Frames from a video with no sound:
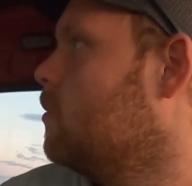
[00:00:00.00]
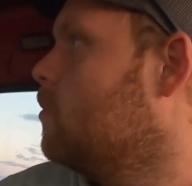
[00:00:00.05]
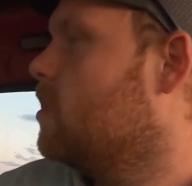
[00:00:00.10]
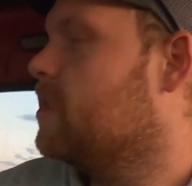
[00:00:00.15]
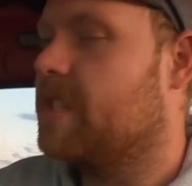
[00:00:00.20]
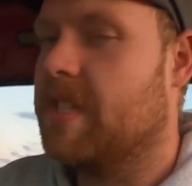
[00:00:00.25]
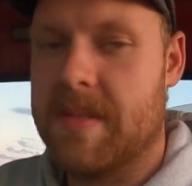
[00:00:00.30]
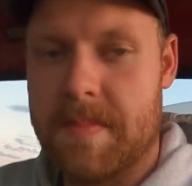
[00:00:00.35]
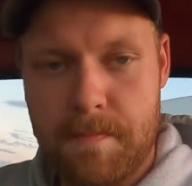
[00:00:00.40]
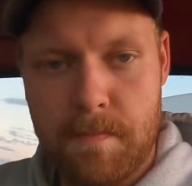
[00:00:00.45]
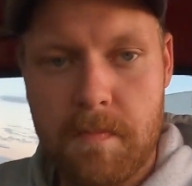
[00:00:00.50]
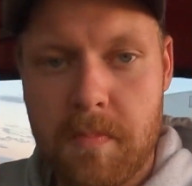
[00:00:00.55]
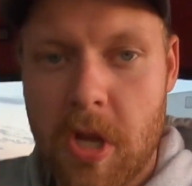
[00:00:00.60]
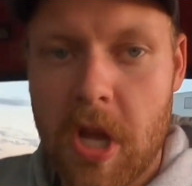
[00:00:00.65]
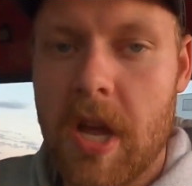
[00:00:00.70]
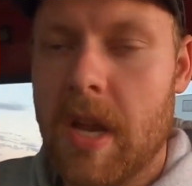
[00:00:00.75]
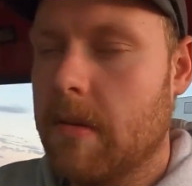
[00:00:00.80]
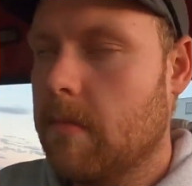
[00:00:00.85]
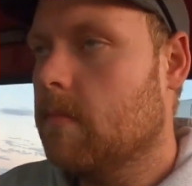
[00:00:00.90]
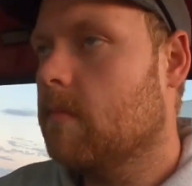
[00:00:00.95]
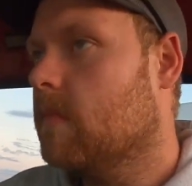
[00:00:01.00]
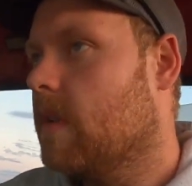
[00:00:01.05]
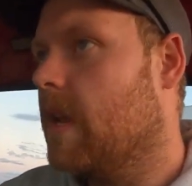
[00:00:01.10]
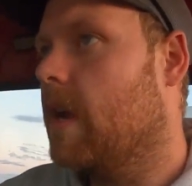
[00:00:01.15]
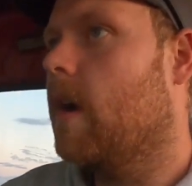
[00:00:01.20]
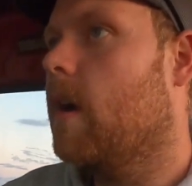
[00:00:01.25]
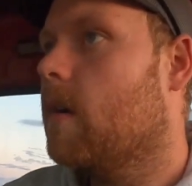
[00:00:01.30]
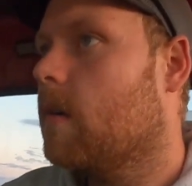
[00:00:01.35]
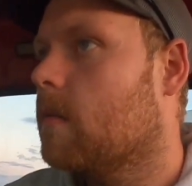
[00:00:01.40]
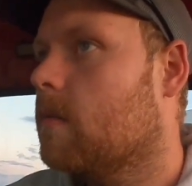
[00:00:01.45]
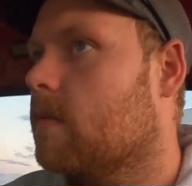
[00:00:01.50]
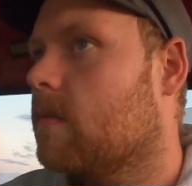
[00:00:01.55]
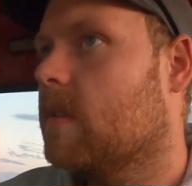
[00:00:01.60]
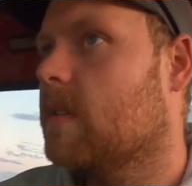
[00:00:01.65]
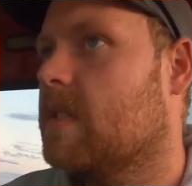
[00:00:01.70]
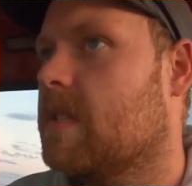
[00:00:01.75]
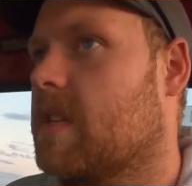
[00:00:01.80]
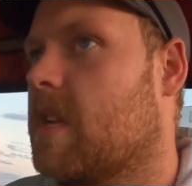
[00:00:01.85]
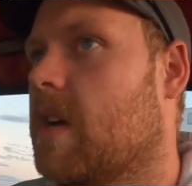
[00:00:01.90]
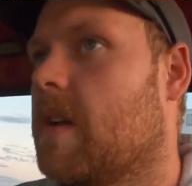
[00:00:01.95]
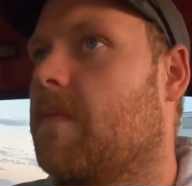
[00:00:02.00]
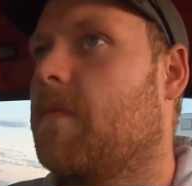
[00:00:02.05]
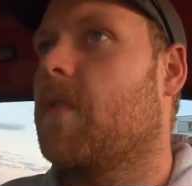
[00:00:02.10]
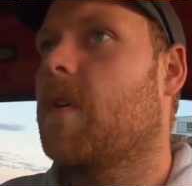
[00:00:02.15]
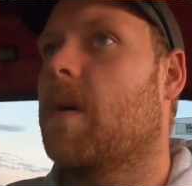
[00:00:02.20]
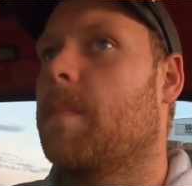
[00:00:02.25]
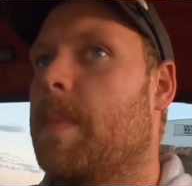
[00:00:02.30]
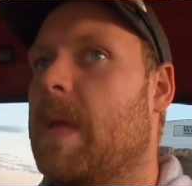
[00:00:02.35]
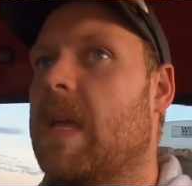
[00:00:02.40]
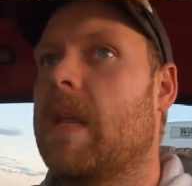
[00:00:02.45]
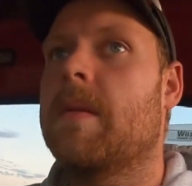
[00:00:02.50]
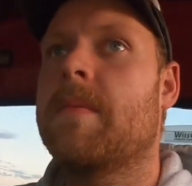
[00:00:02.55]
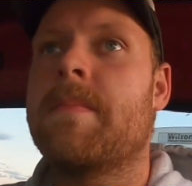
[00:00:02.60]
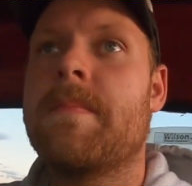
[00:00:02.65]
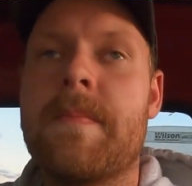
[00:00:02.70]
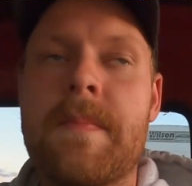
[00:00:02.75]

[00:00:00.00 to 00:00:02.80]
which is good here. It's good for a bean.